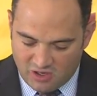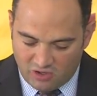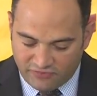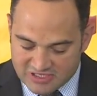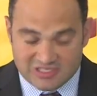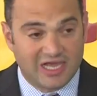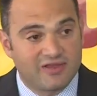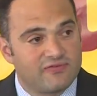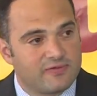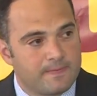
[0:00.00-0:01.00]
of his
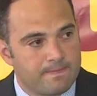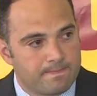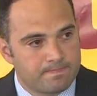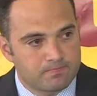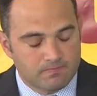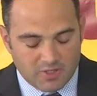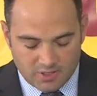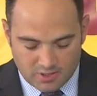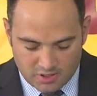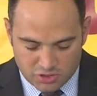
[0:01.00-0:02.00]
life
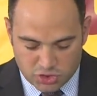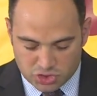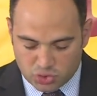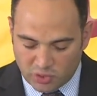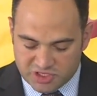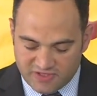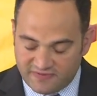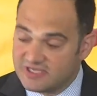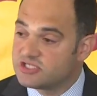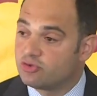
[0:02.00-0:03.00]
just to achieve
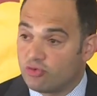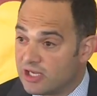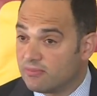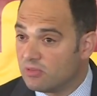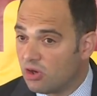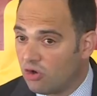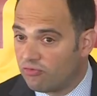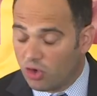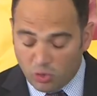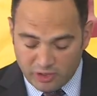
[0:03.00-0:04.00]
his dream of
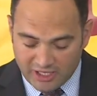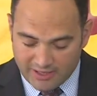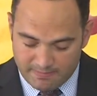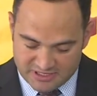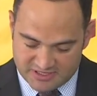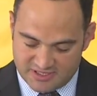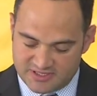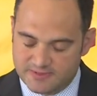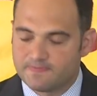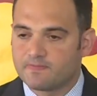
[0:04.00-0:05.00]
owning a business,